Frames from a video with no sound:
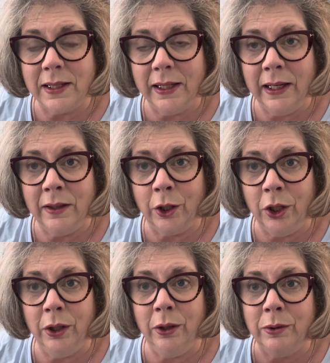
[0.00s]
in the
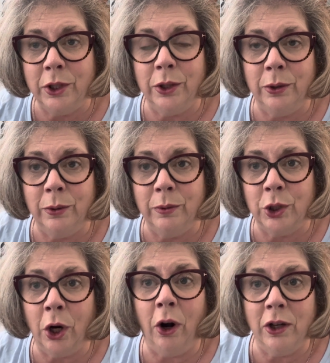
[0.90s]
queue to
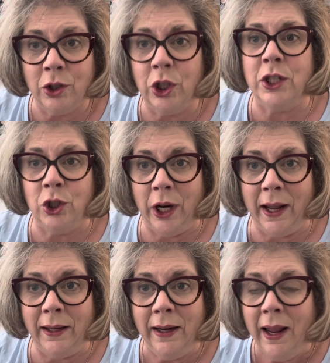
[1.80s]
chart just
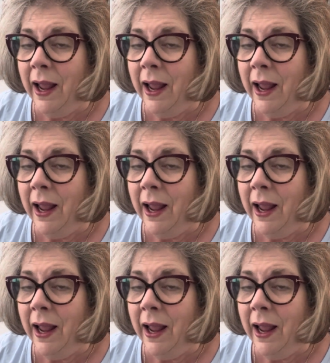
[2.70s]
yet.